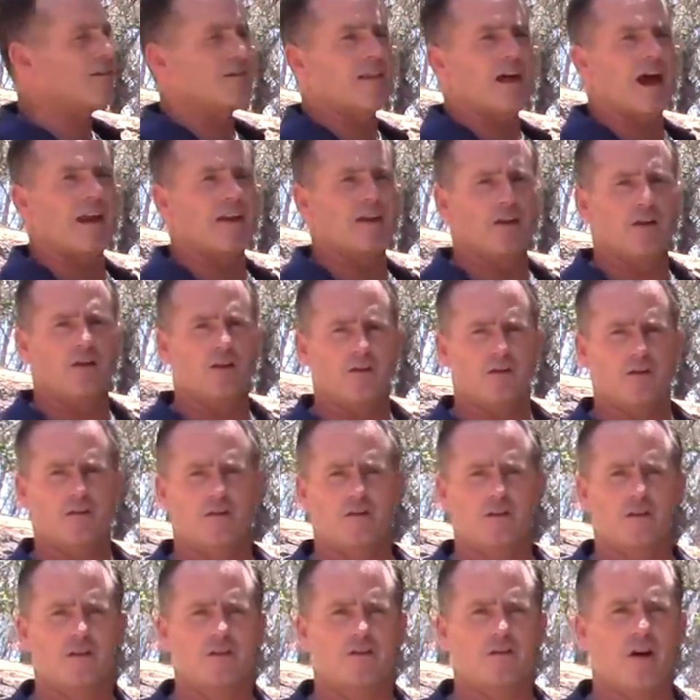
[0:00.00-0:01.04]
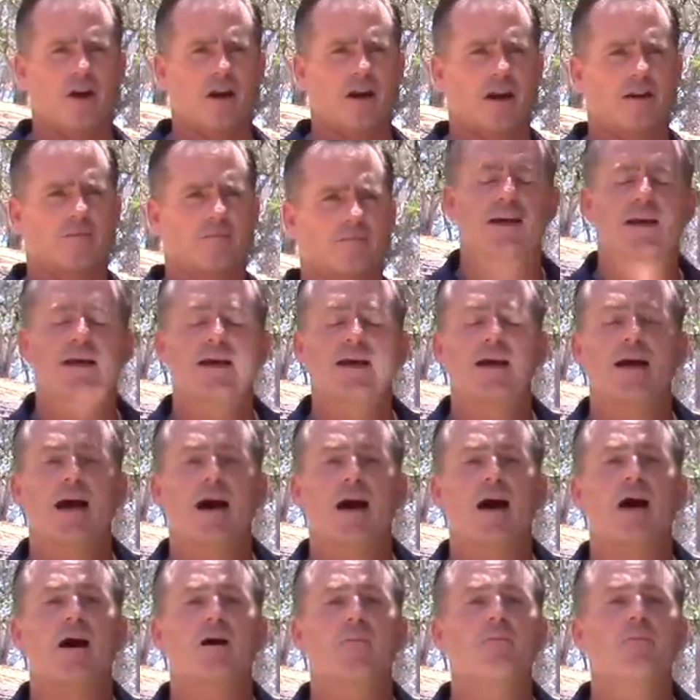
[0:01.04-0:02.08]
of that hill, you'll see the target.
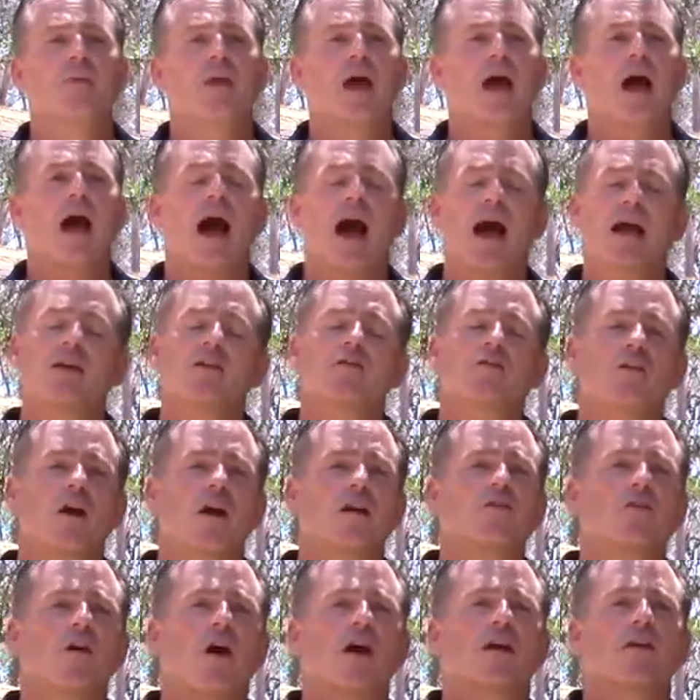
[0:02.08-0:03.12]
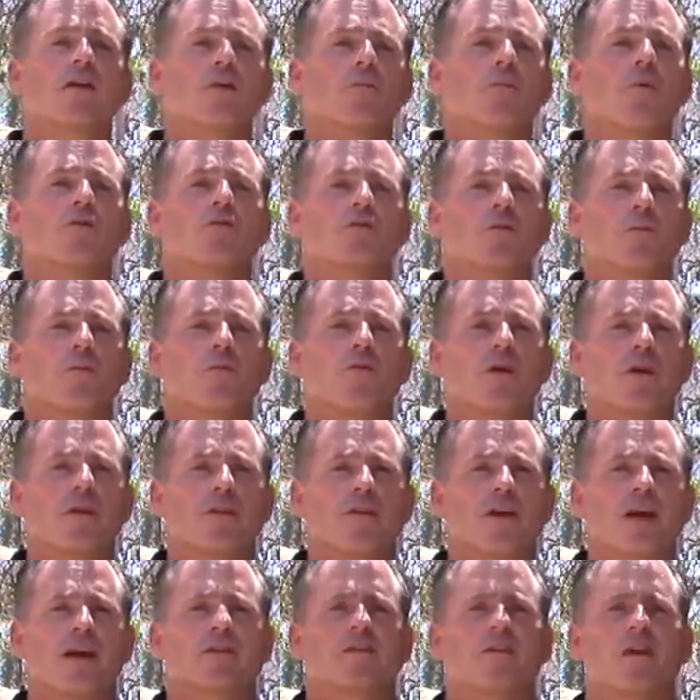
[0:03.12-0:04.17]
I'm going to start talking to you. The most important
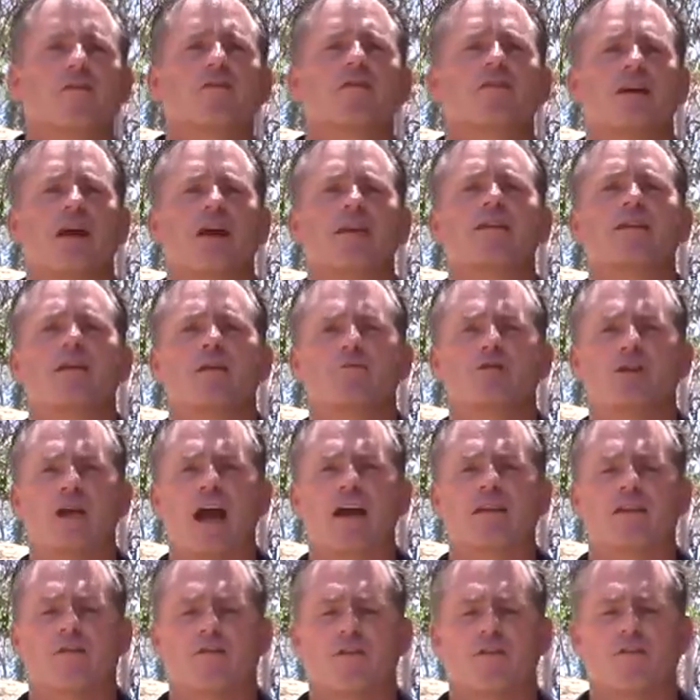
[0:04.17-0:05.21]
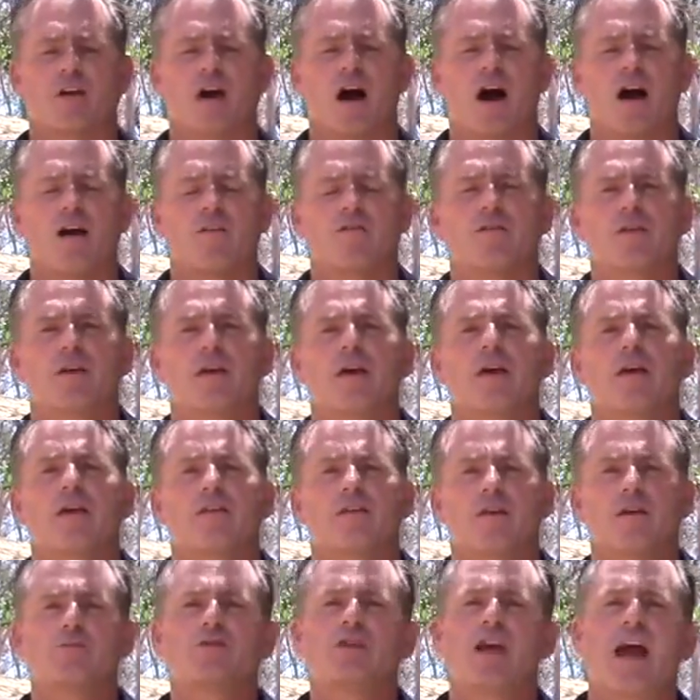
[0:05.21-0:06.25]
thing is understanding the objective of golf.
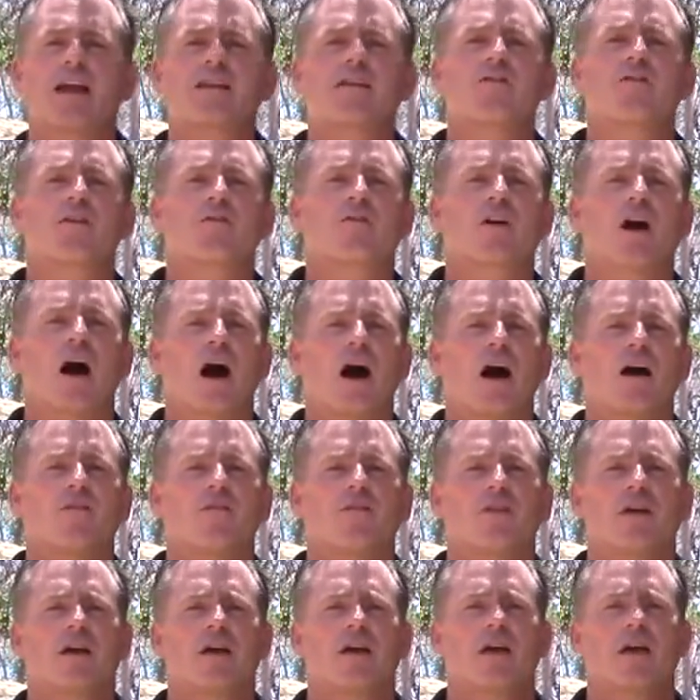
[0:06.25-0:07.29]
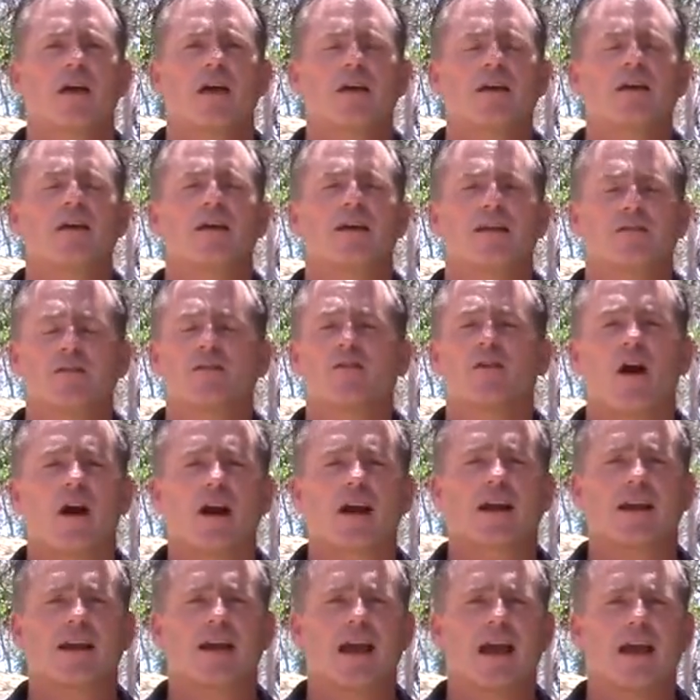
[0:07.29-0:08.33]
The objective of golf, it's a
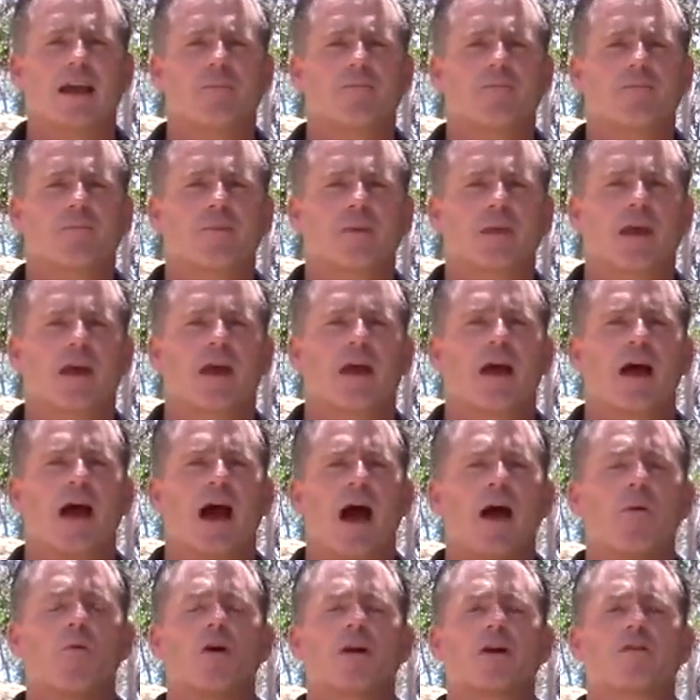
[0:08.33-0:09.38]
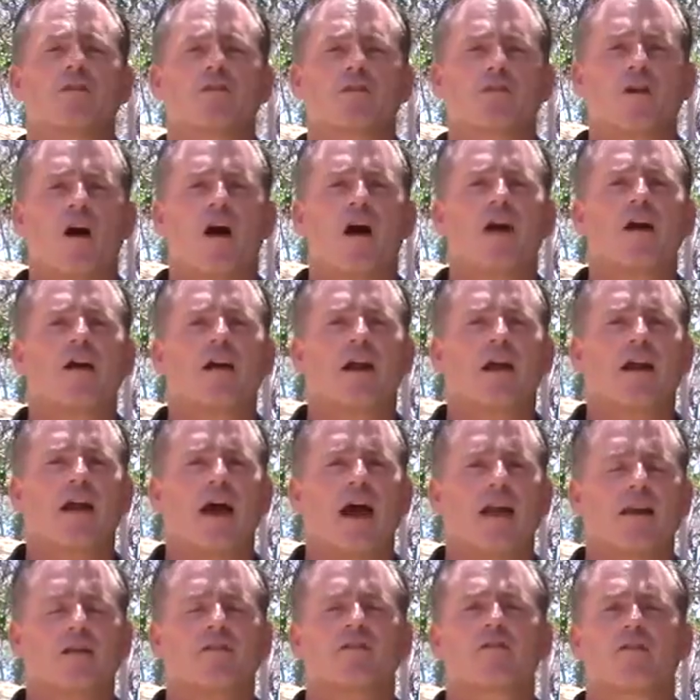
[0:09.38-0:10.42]
target game. I want to start
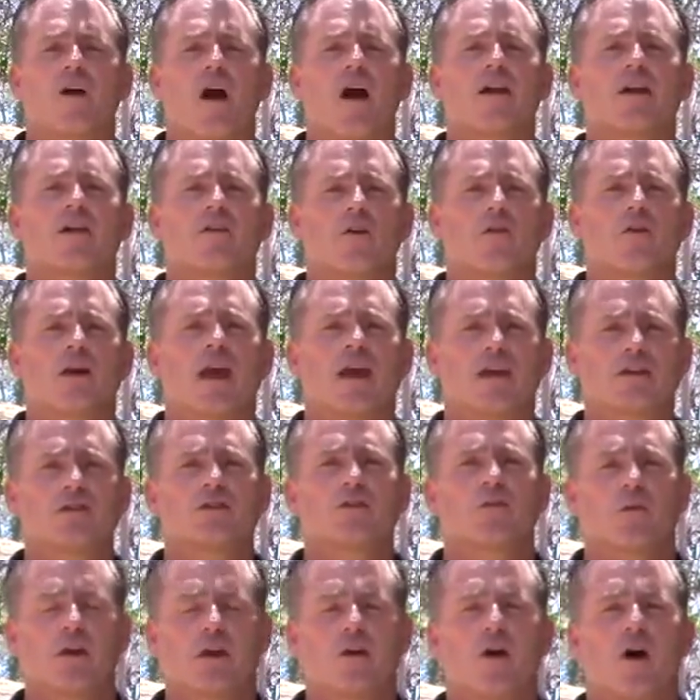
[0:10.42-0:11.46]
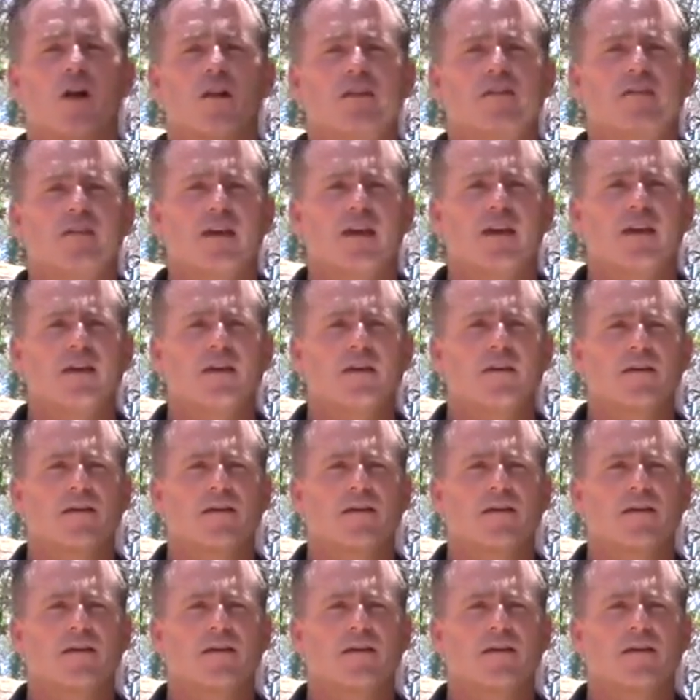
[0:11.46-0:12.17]
at a starting location that we call a tee,